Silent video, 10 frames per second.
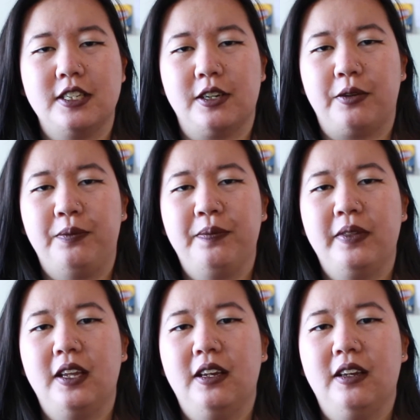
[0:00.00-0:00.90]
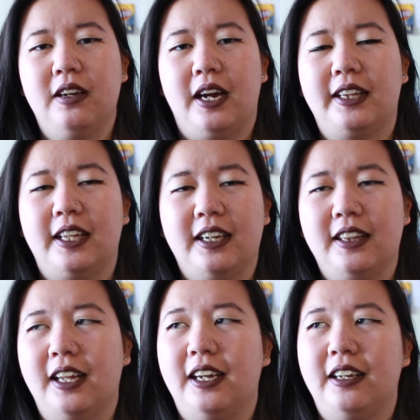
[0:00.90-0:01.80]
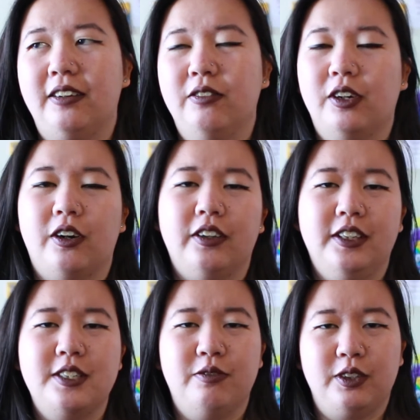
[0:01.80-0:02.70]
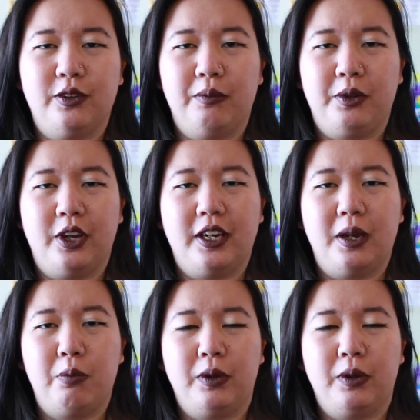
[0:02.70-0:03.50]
So I think that regardless of what dorm you end up,